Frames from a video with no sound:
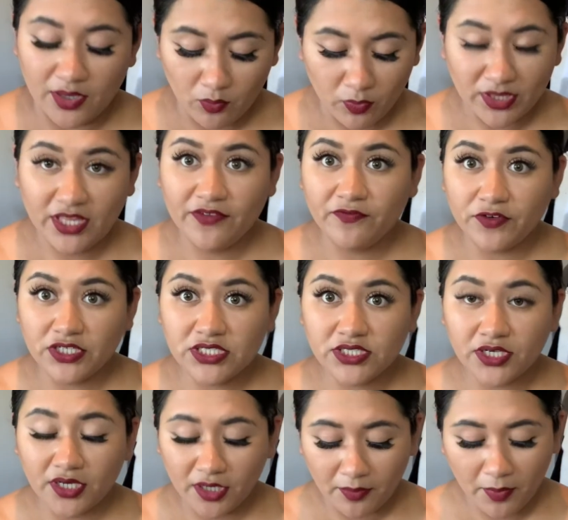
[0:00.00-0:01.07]
When I first
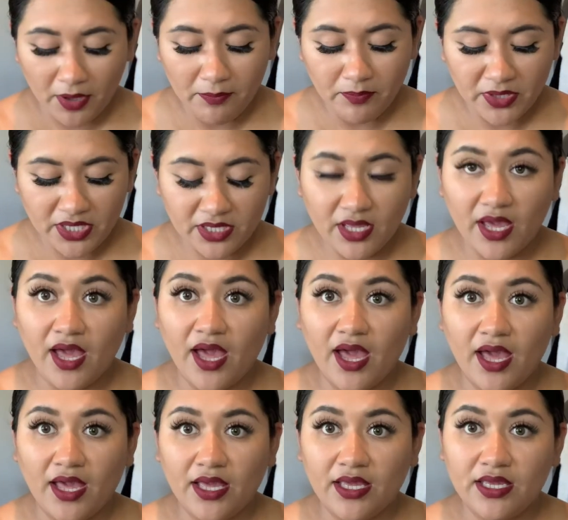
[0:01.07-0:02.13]
started pumping,
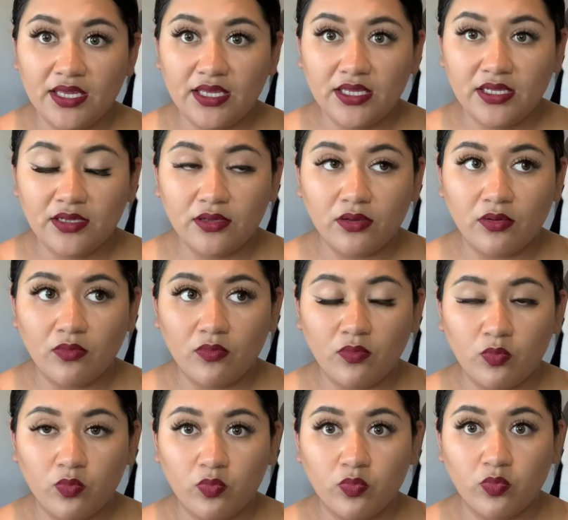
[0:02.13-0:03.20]
I
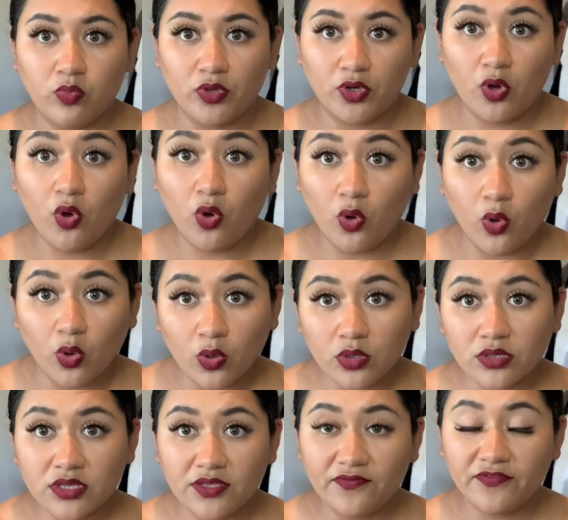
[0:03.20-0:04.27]
would
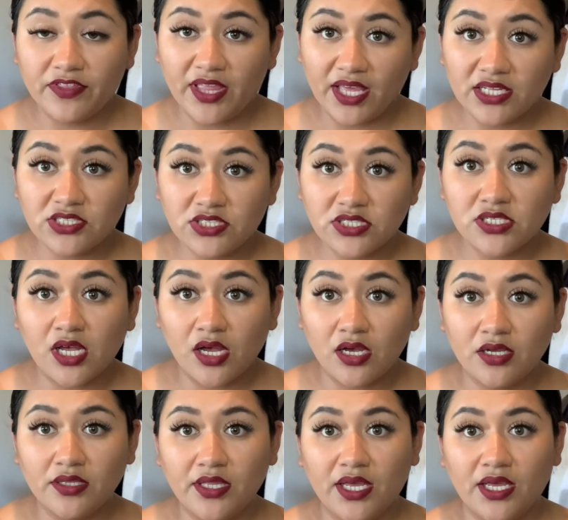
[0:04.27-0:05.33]
hold the flanges
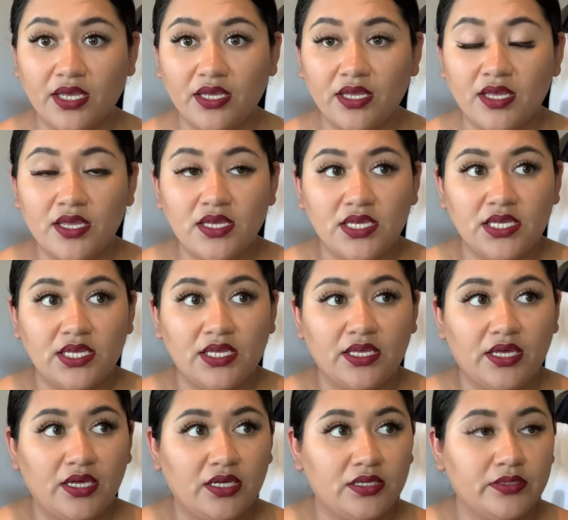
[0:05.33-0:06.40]
on.
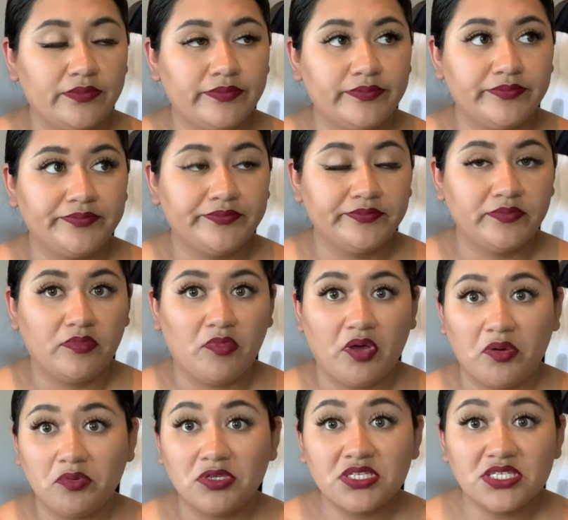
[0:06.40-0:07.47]
I
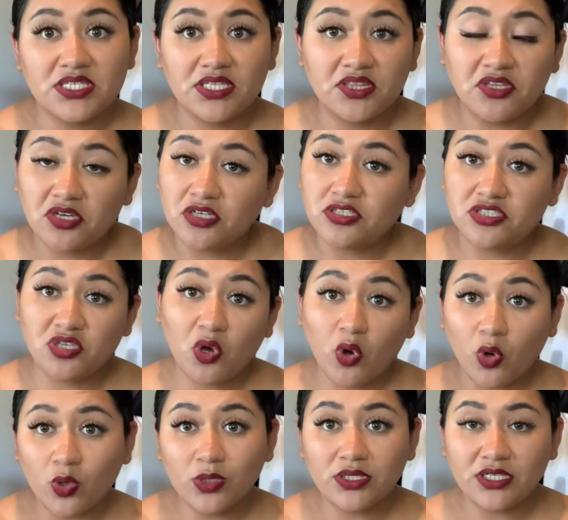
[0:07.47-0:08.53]
would sit there just
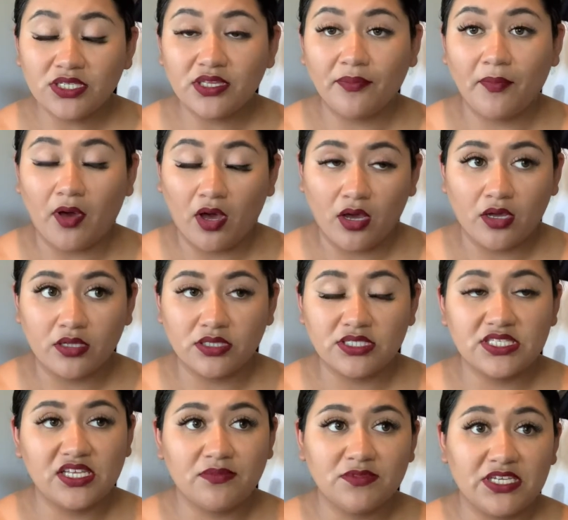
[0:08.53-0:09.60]
holding them on.
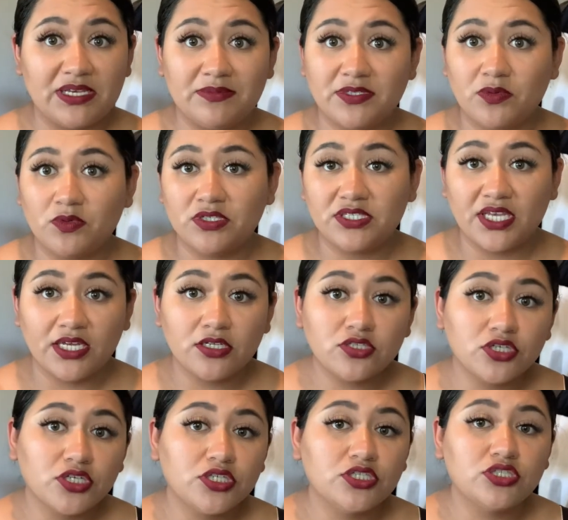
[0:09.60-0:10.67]
Sometimes I would take
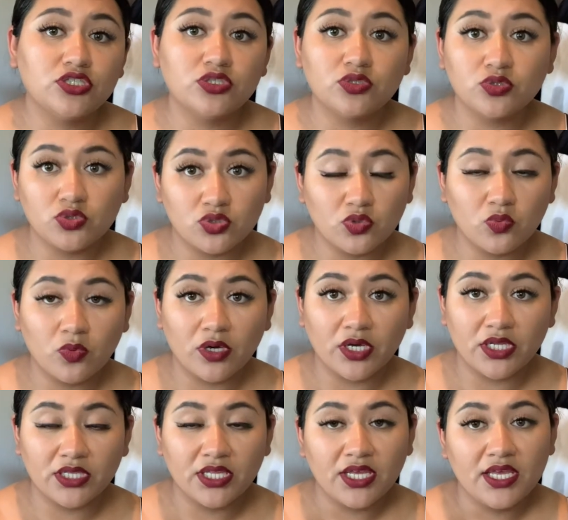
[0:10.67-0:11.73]
turns, do
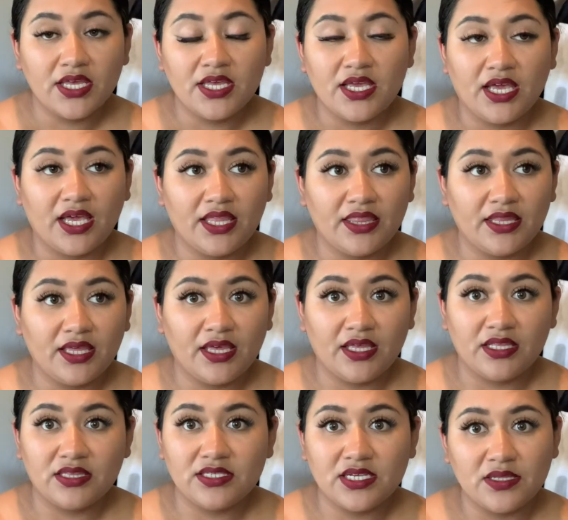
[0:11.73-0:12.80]
one and
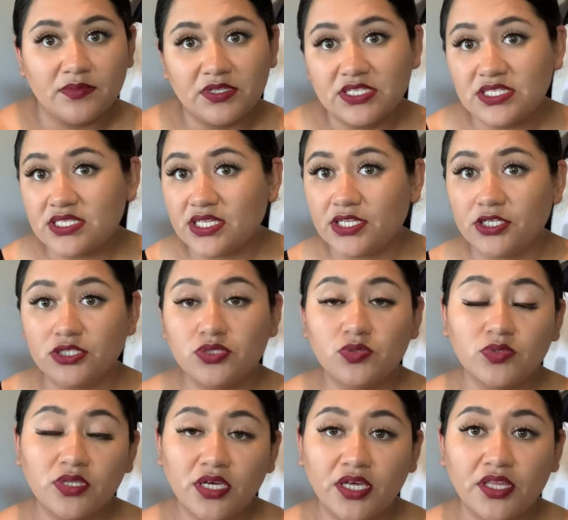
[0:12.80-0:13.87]
then 10 minutes later do
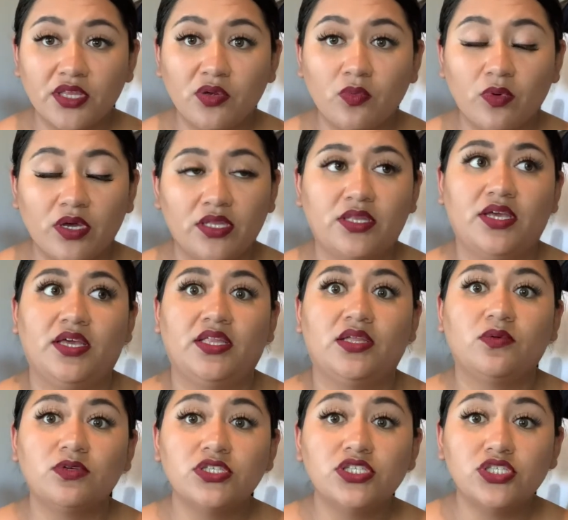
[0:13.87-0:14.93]
the other one, and it
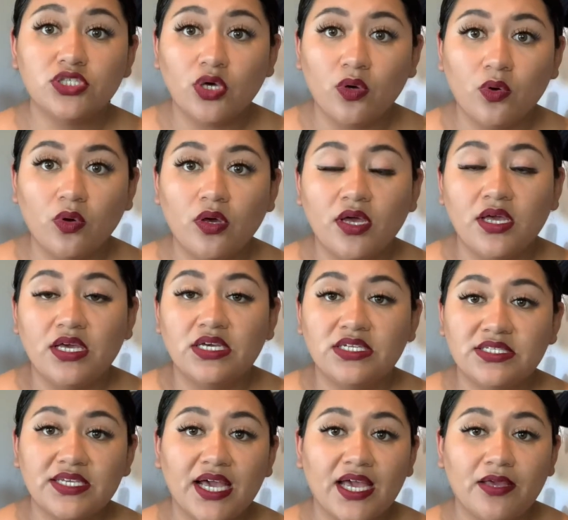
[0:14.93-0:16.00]
was so
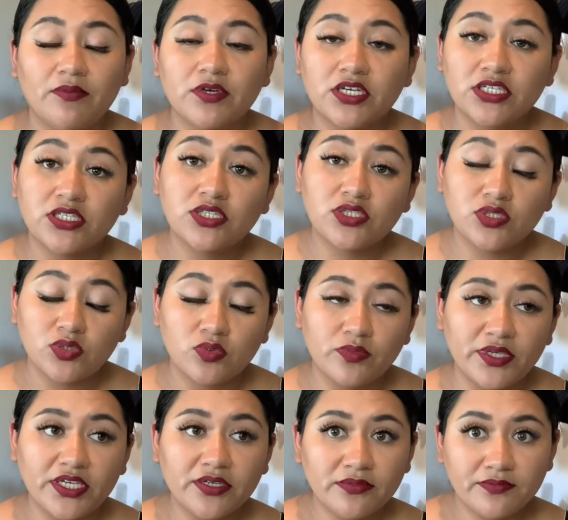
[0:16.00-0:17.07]
time
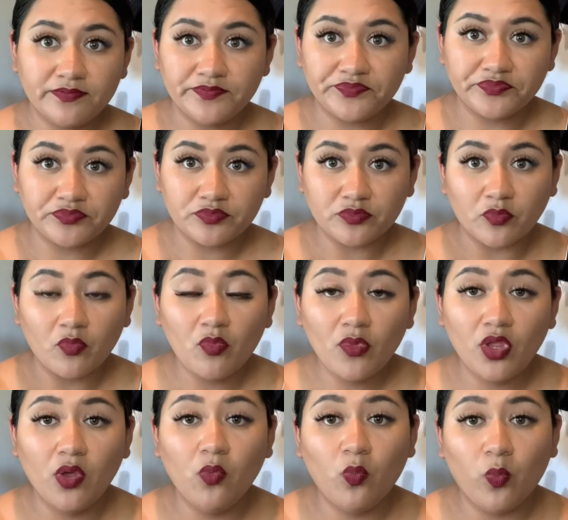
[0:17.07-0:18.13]
consuming.
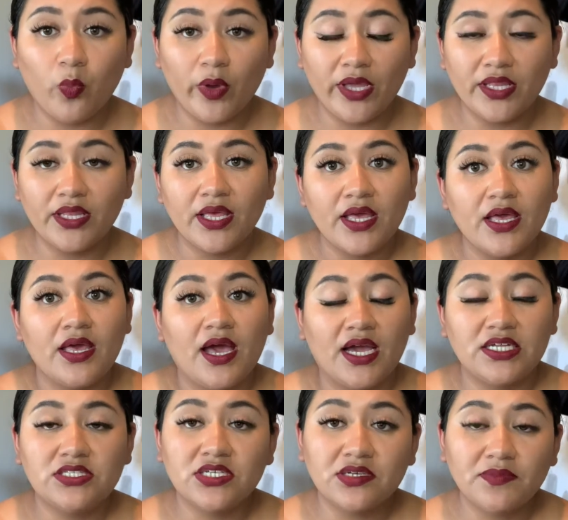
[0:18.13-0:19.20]
When
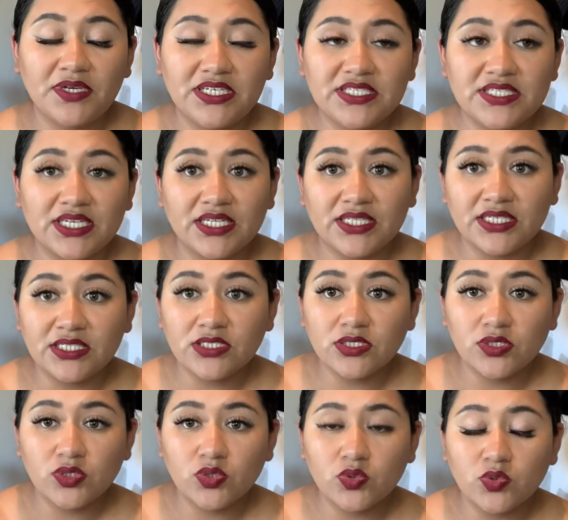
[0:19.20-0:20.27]
I took my son
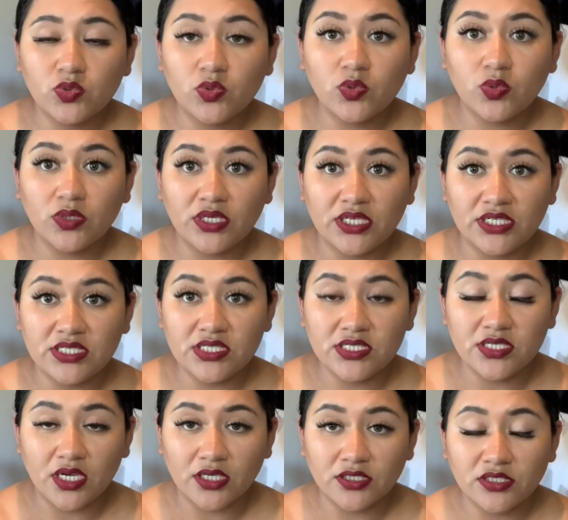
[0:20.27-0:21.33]
into his
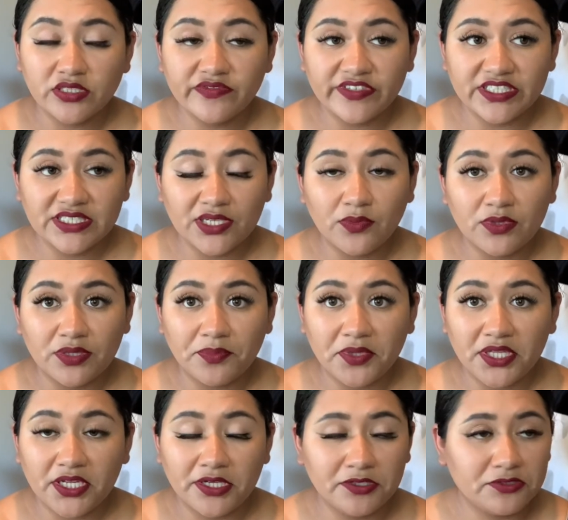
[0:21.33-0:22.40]
doctor's visit with the
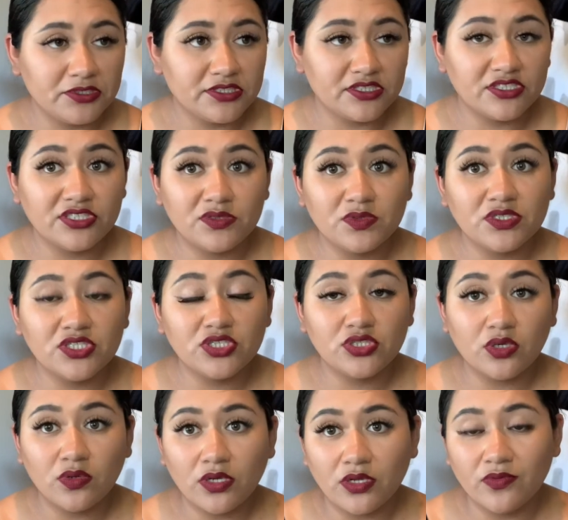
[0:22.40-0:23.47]
pediatrician, she was
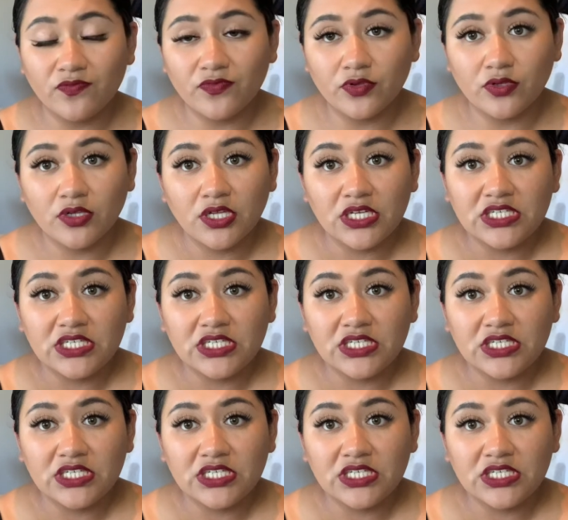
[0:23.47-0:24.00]
so helpful.